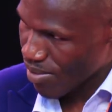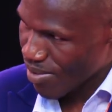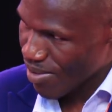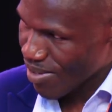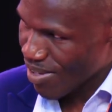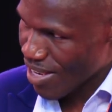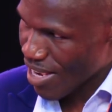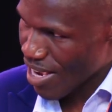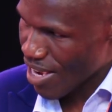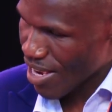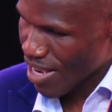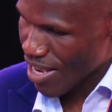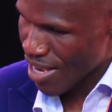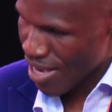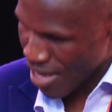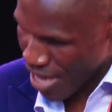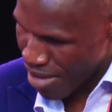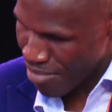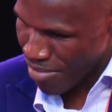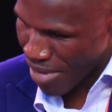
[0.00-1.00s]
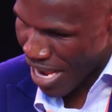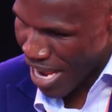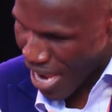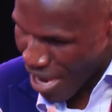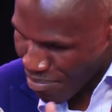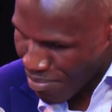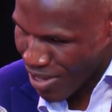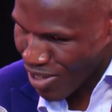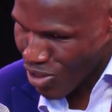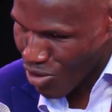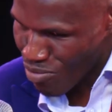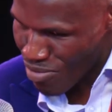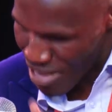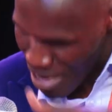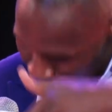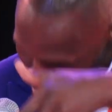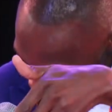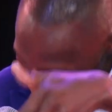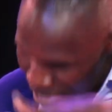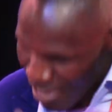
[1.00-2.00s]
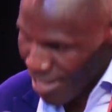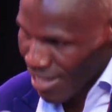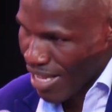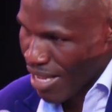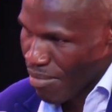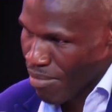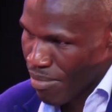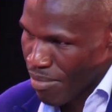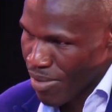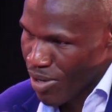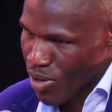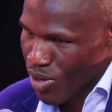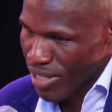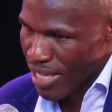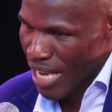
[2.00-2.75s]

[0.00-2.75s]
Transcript: Yeah, and I happen to be among them because